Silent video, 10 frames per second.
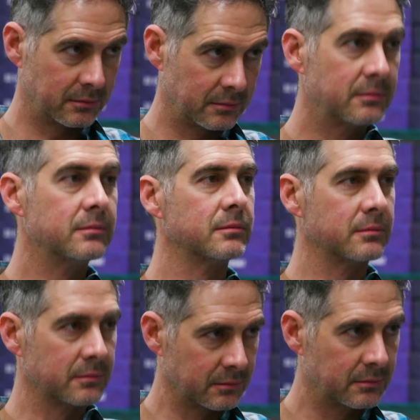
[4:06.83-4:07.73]
here. We're
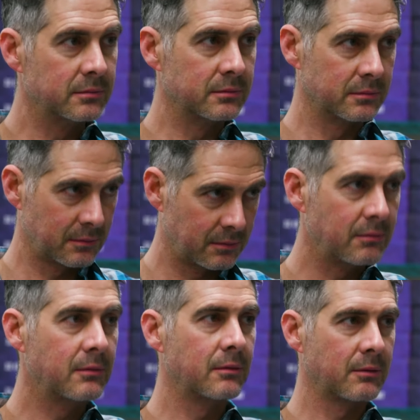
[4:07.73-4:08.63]
in our beginning
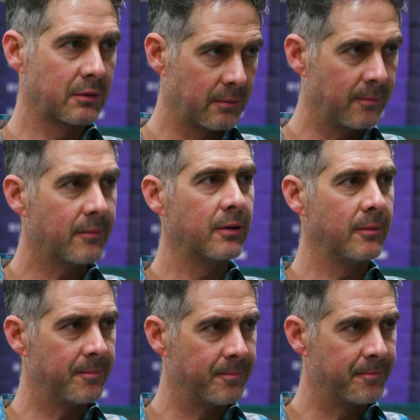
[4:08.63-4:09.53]
stages.
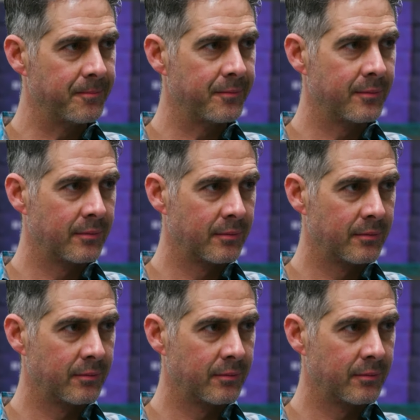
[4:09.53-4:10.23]
So anything